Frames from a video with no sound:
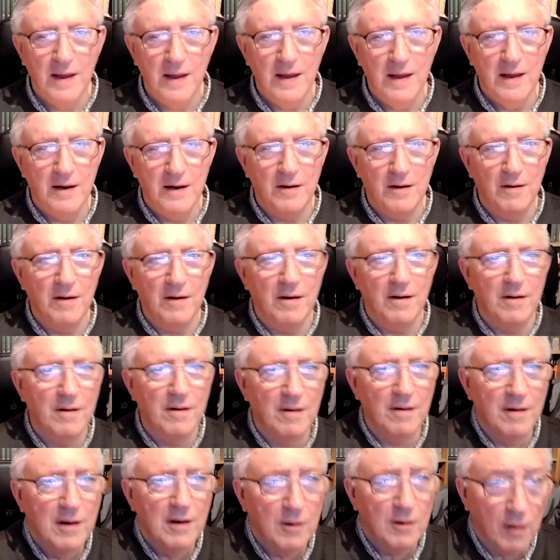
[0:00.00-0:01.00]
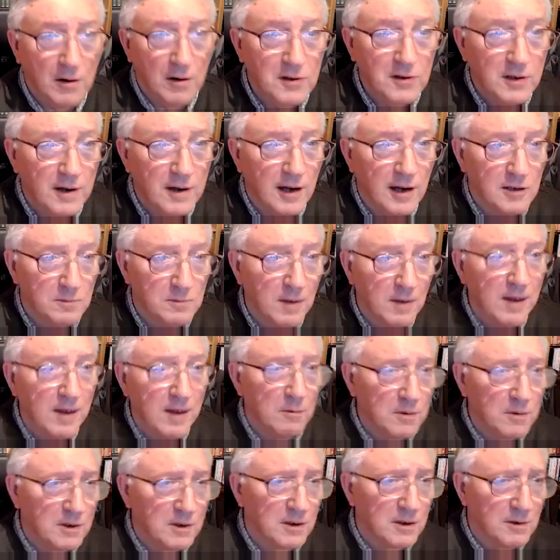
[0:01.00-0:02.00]
No, no, no. Constantine's mother
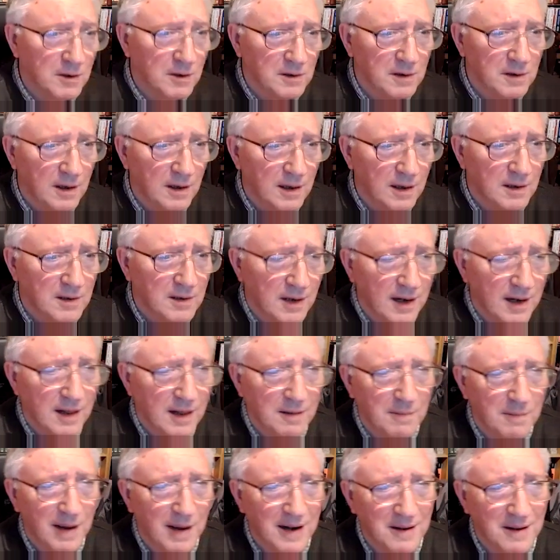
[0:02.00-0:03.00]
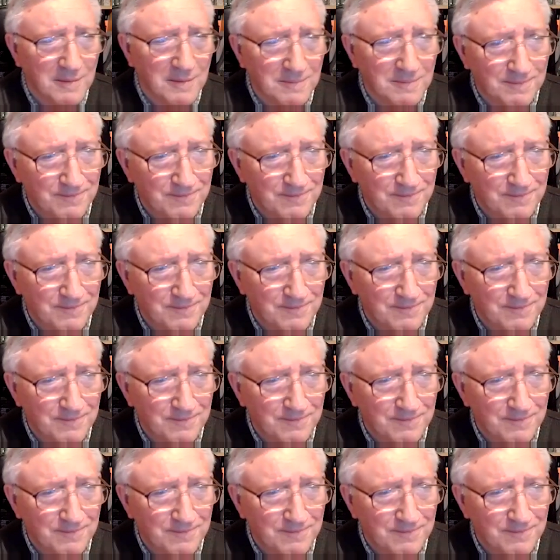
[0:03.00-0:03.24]
was a Christian. That's another matter.